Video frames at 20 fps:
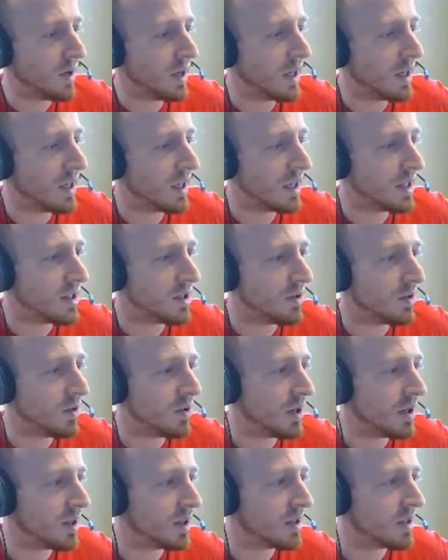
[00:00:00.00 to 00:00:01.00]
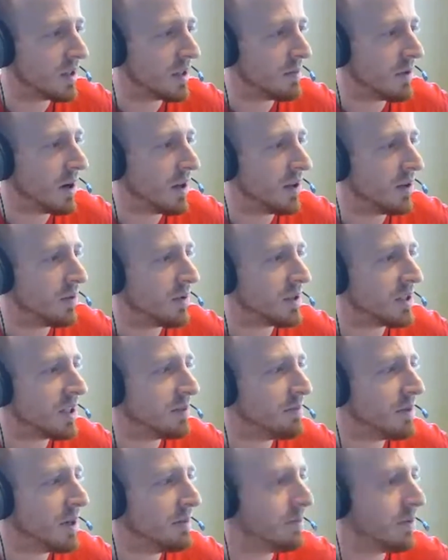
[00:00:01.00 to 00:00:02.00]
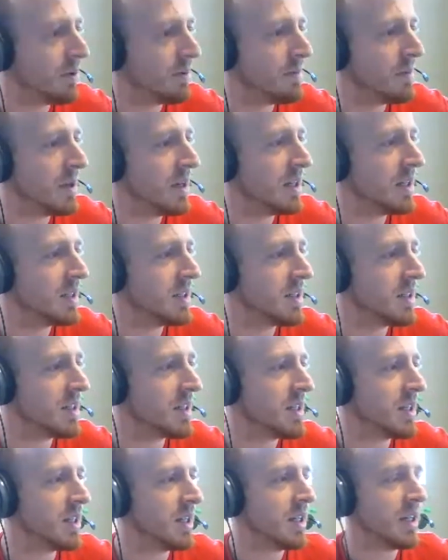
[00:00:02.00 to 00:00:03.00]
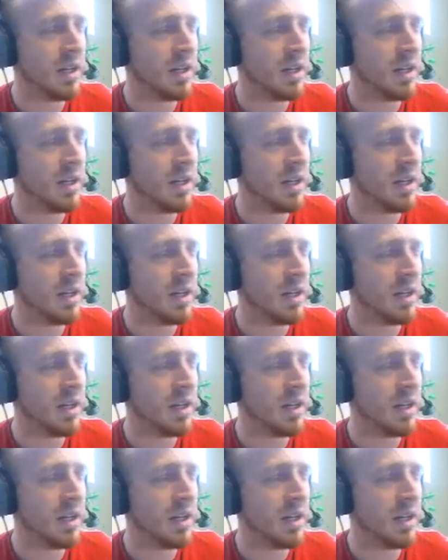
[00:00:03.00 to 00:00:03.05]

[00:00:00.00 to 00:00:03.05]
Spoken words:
we can get to some other ones that people missed.